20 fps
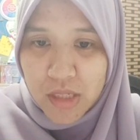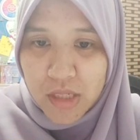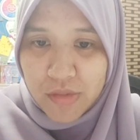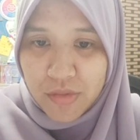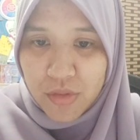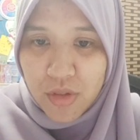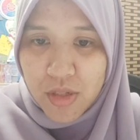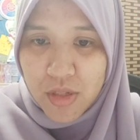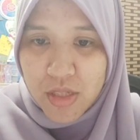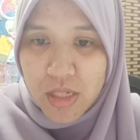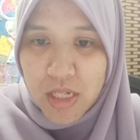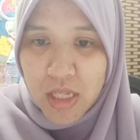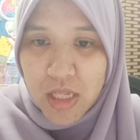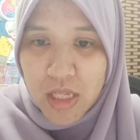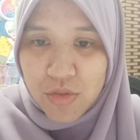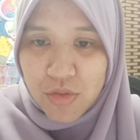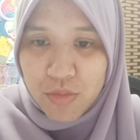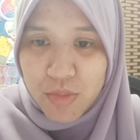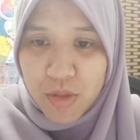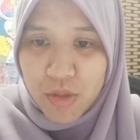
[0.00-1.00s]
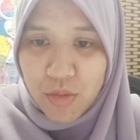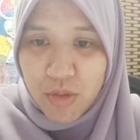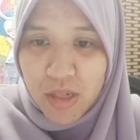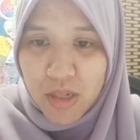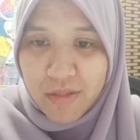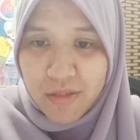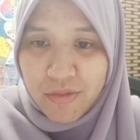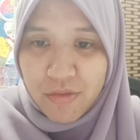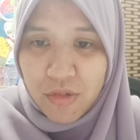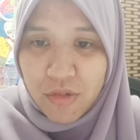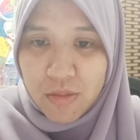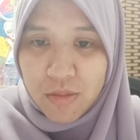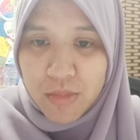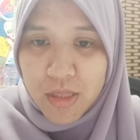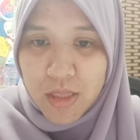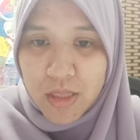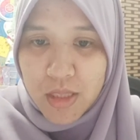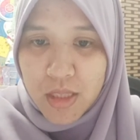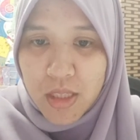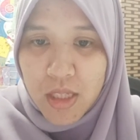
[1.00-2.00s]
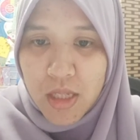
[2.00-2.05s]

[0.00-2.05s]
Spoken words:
and of course the language will be quite informal.